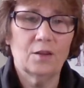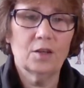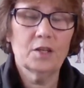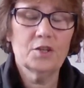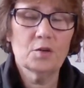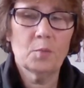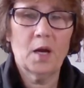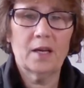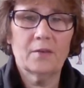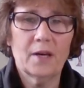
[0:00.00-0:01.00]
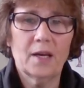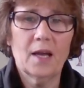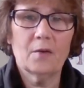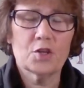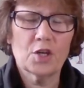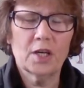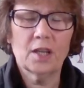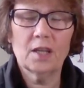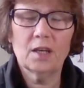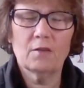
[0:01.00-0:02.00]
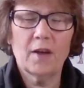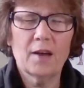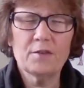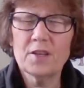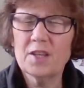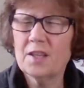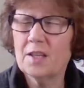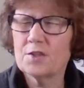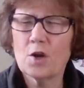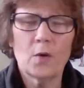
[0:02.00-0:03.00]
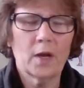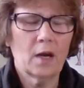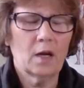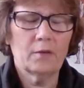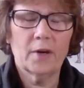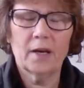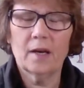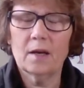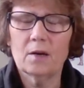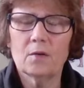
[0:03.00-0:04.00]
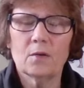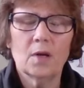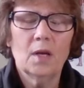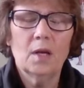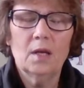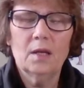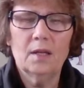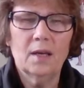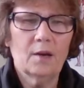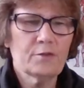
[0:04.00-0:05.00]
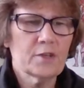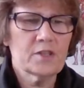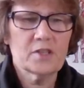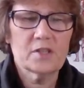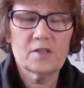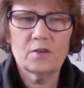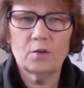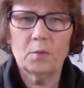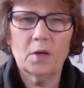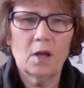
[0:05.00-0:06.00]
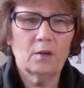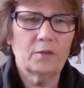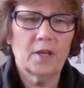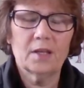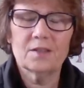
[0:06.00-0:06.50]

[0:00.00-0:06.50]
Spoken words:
Look at your body right now and try and think of everything that's going on right now in every system and all of that.